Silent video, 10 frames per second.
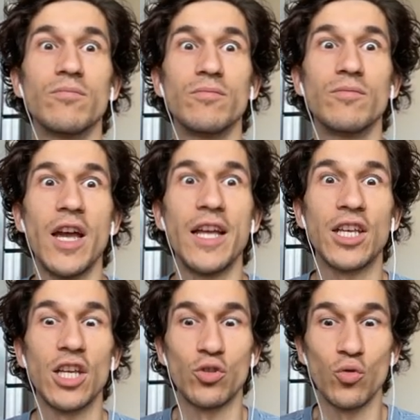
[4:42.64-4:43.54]
And he
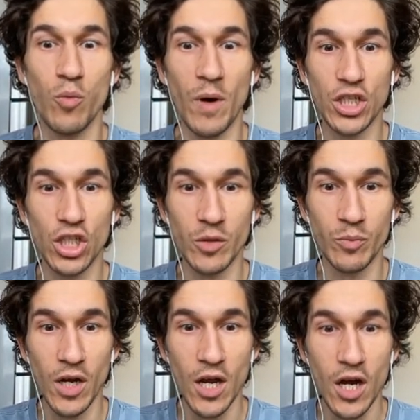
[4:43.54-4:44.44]
took my ship.
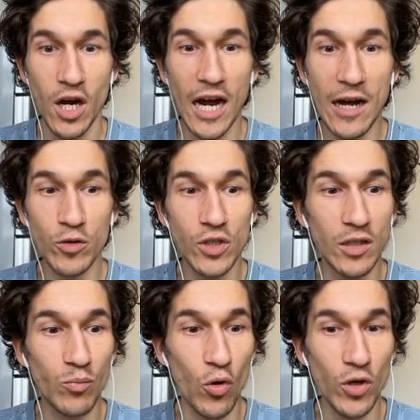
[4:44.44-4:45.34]
How is that
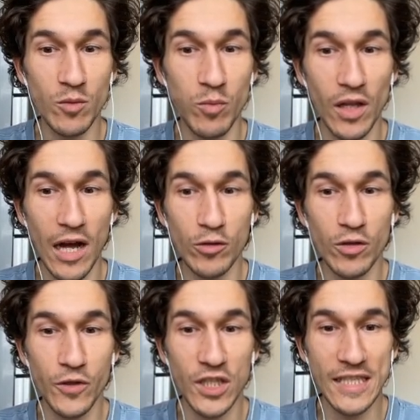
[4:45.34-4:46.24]
possible? Out of
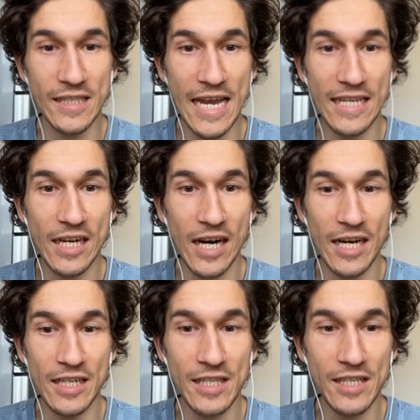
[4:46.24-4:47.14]
eight
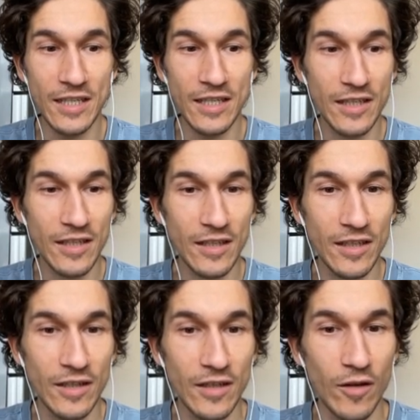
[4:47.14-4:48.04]
cards?
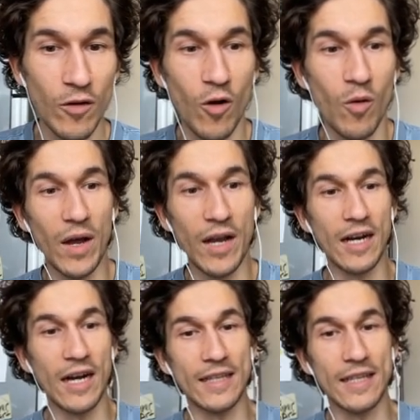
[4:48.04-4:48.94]
Oh my
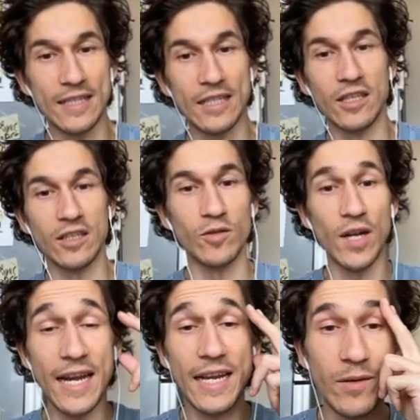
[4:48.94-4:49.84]
god, this is
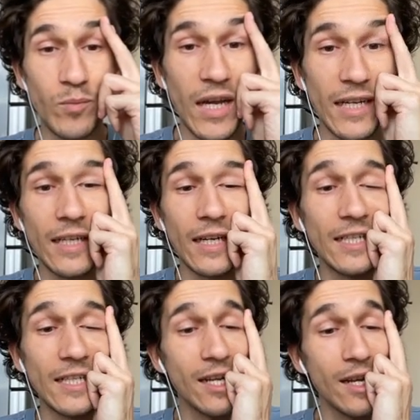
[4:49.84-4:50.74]
really bad,
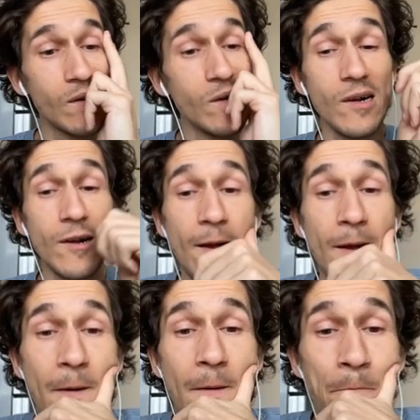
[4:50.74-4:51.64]
guys.
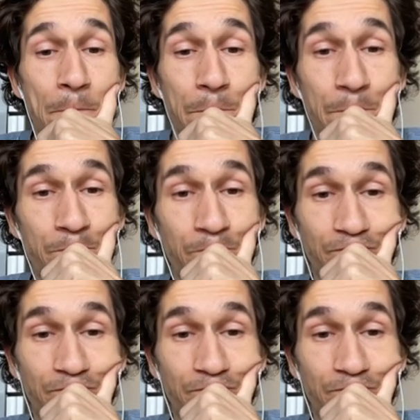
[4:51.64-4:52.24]
Hmm.